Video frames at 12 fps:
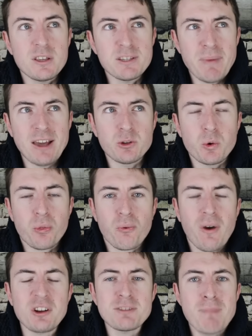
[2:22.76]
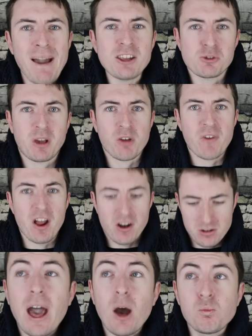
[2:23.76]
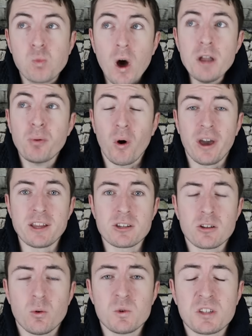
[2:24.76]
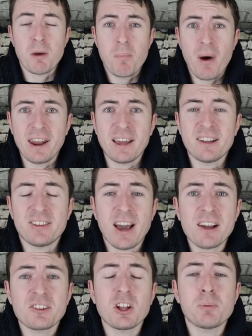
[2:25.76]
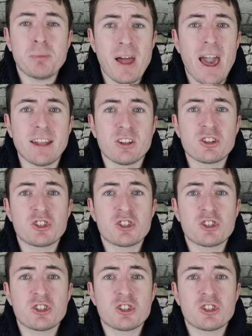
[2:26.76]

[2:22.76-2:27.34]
there's a man who, throughout his management career, at one point was compiling a tactical plan to